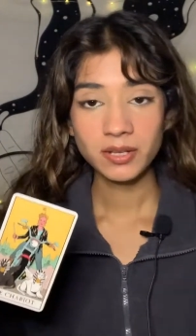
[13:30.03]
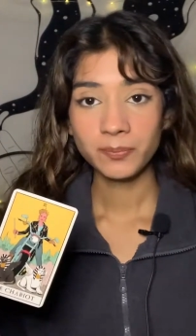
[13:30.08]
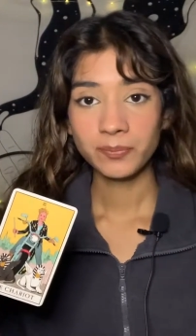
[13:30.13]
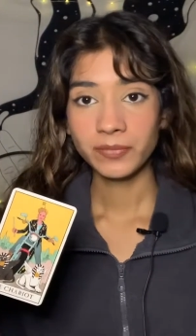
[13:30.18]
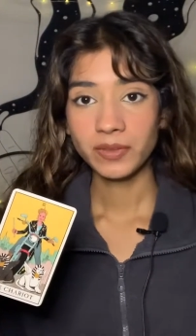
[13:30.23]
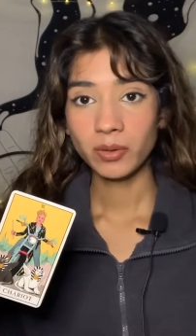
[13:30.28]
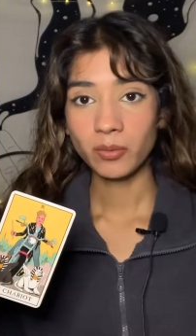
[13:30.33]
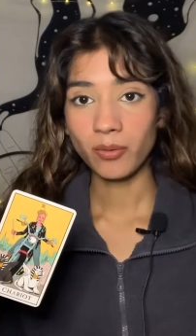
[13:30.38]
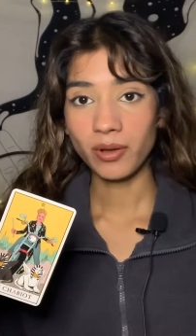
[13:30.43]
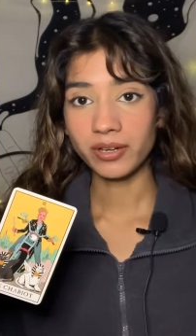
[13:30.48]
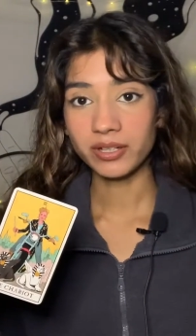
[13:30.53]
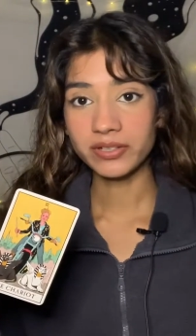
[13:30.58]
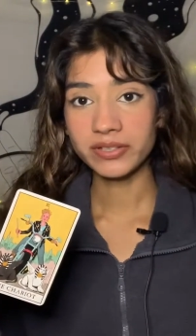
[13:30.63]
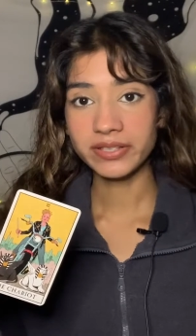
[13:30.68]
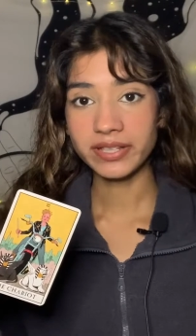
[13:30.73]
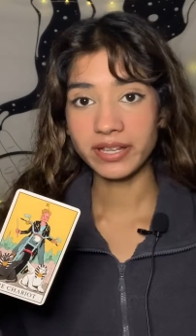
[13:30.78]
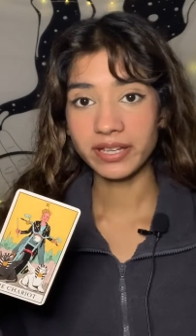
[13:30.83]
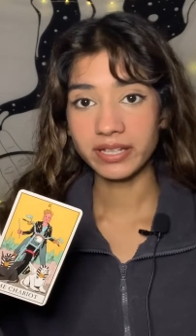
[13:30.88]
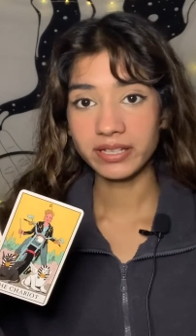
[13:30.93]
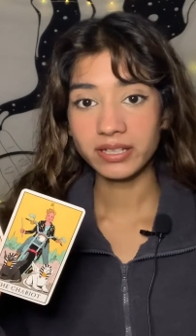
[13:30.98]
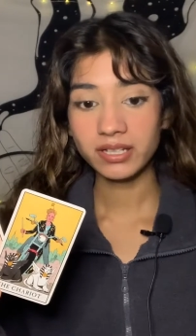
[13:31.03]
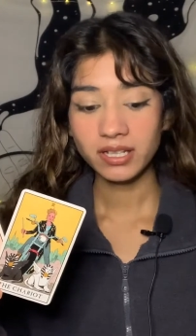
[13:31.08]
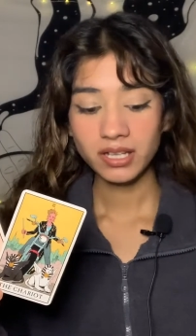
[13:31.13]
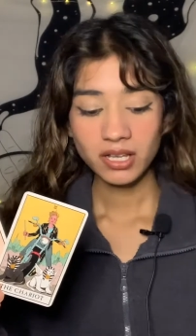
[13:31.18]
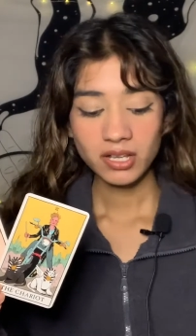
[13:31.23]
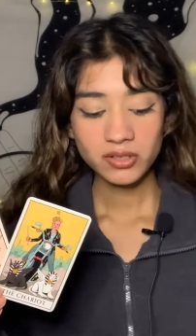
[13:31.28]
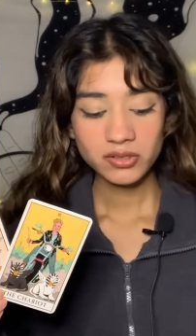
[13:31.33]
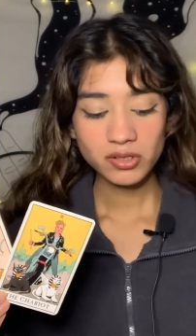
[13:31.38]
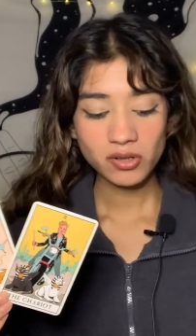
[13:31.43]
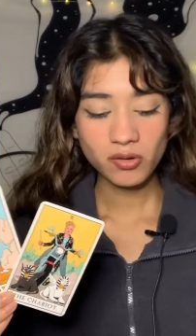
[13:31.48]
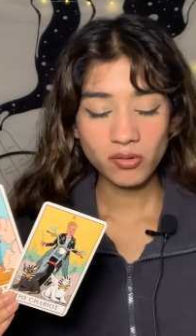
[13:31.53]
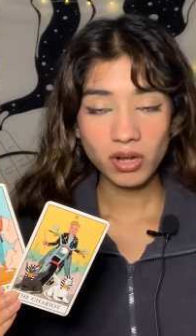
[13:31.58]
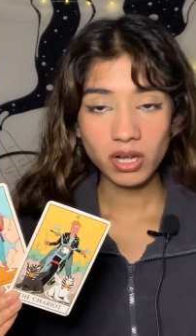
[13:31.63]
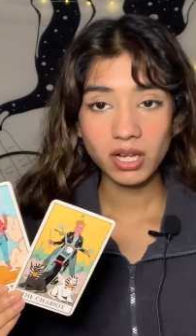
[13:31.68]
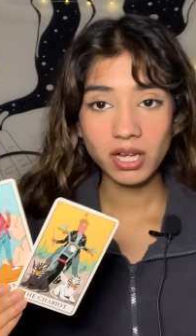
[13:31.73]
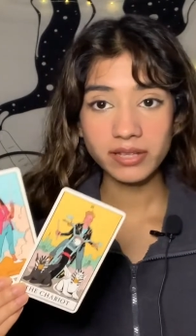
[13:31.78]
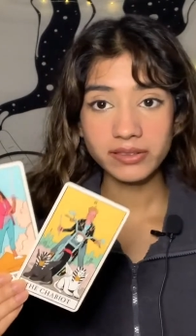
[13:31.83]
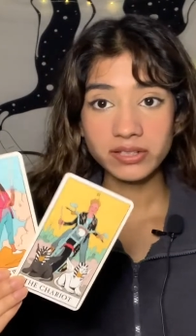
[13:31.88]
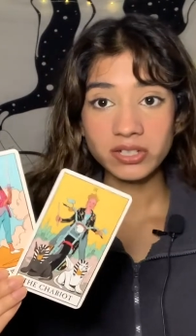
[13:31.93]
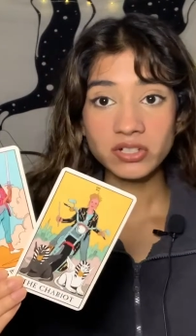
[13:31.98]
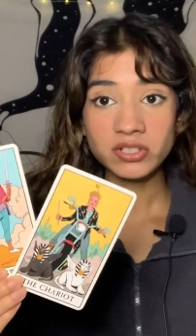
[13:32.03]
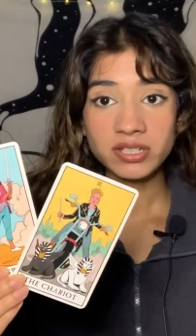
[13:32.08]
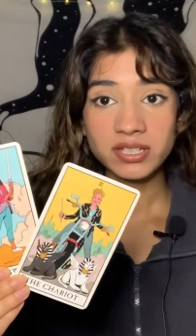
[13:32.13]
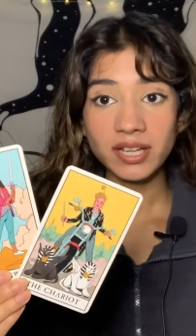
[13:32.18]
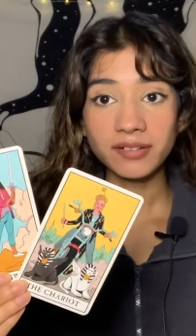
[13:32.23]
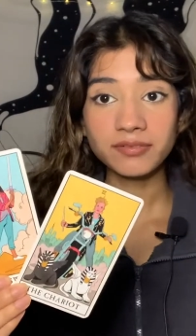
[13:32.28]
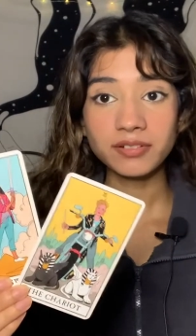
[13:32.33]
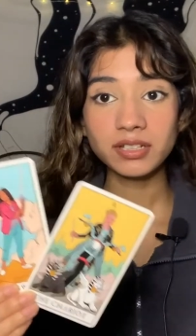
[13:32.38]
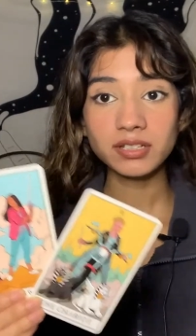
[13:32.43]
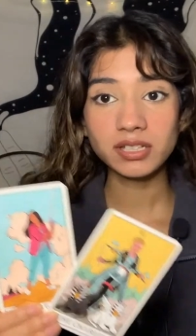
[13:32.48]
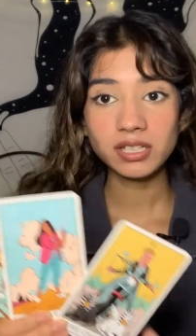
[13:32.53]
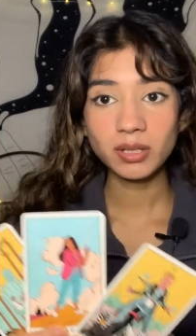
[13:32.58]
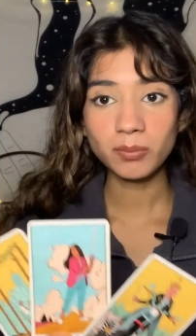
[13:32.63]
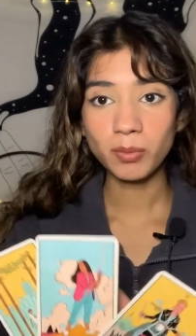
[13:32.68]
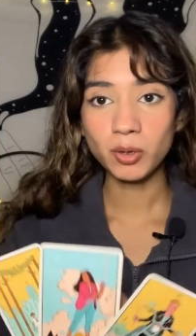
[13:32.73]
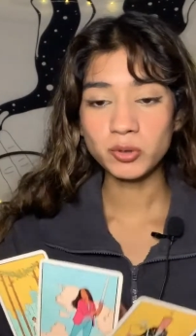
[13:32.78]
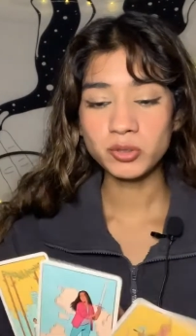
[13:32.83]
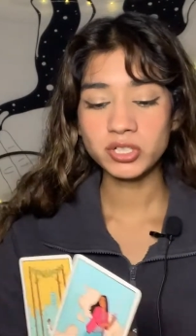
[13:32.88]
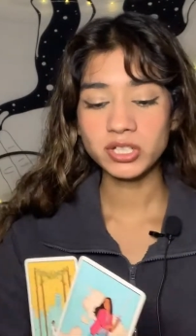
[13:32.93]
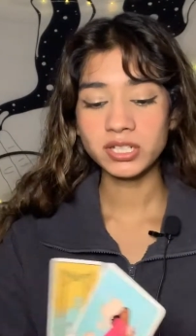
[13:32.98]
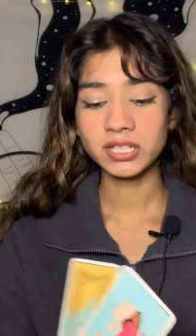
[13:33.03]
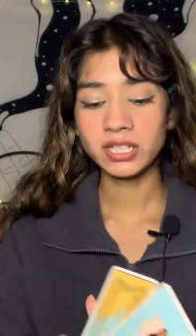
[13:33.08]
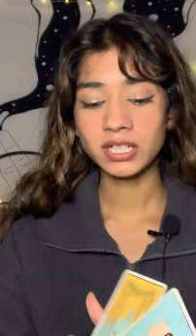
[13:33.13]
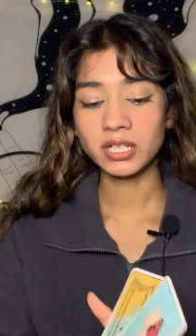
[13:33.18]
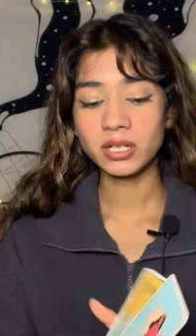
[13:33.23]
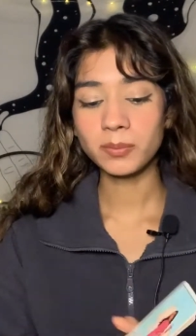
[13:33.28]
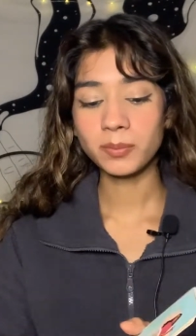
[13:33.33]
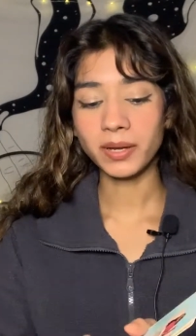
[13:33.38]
Water sign. So there's definitely emotion here,